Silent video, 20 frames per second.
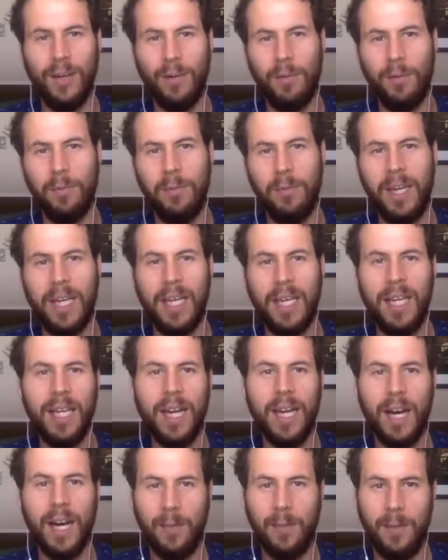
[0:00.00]
make any
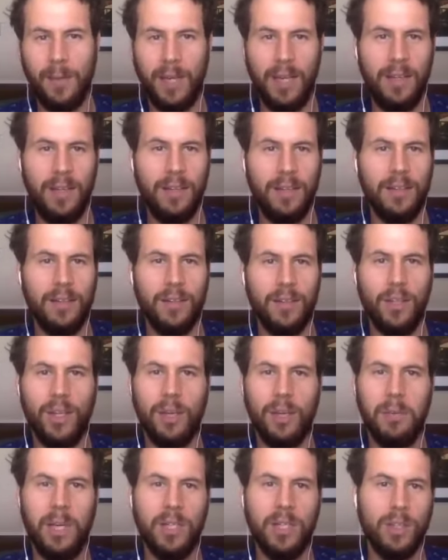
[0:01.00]
comment, look at
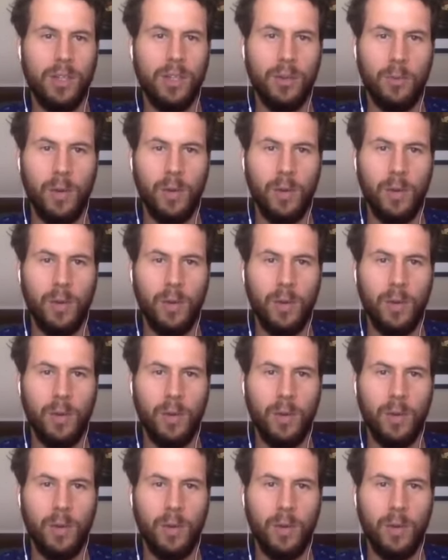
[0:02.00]
me a certain